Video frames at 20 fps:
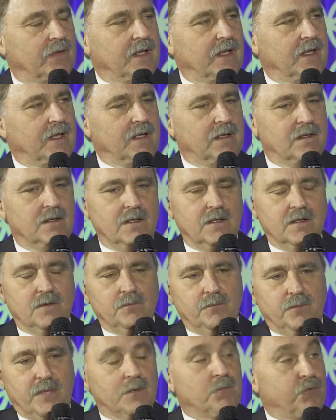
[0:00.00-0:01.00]
the
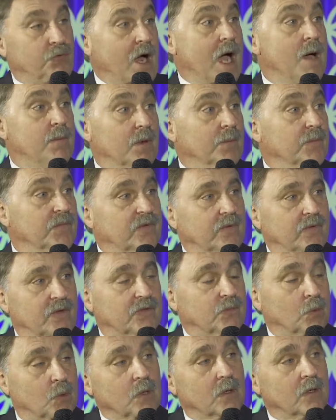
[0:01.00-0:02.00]
big problems of
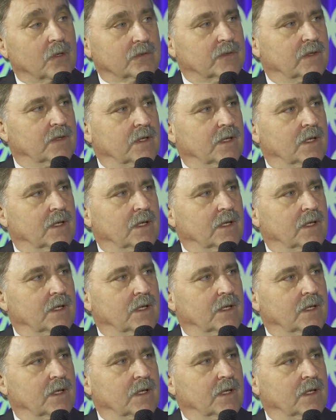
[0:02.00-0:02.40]
this world,